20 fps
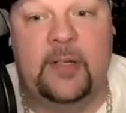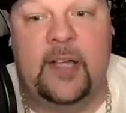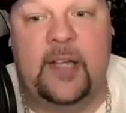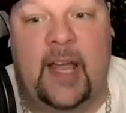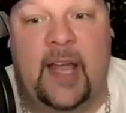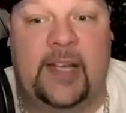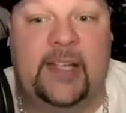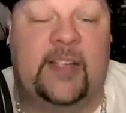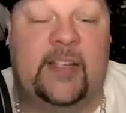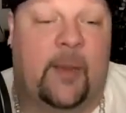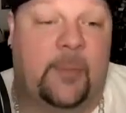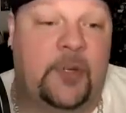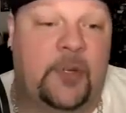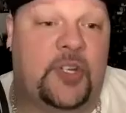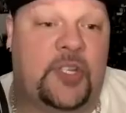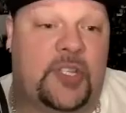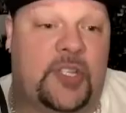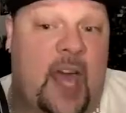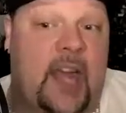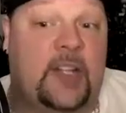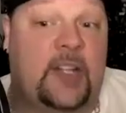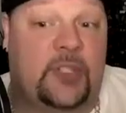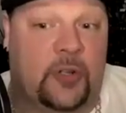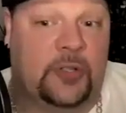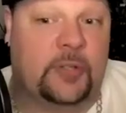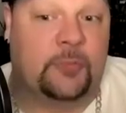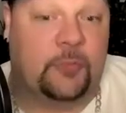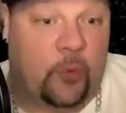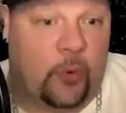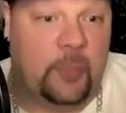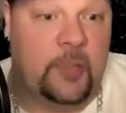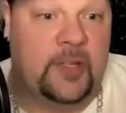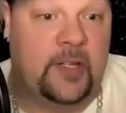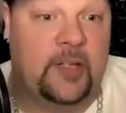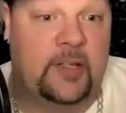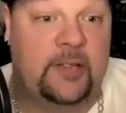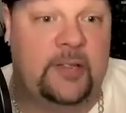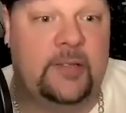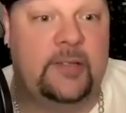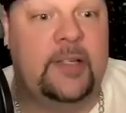AEW just kind of took the
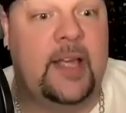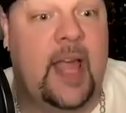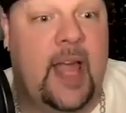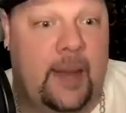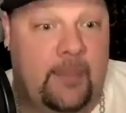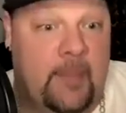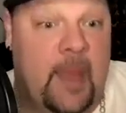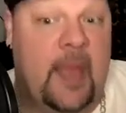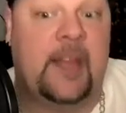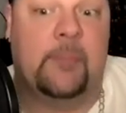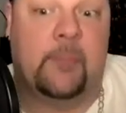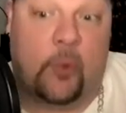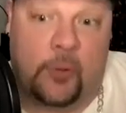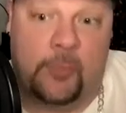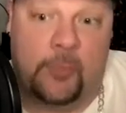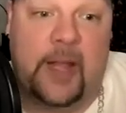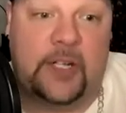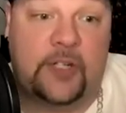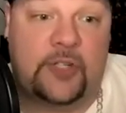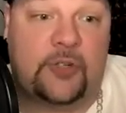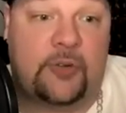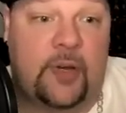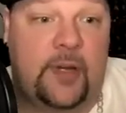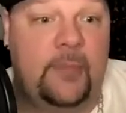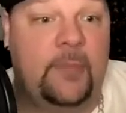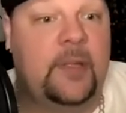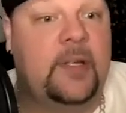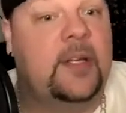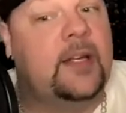formula and made it more mainstream,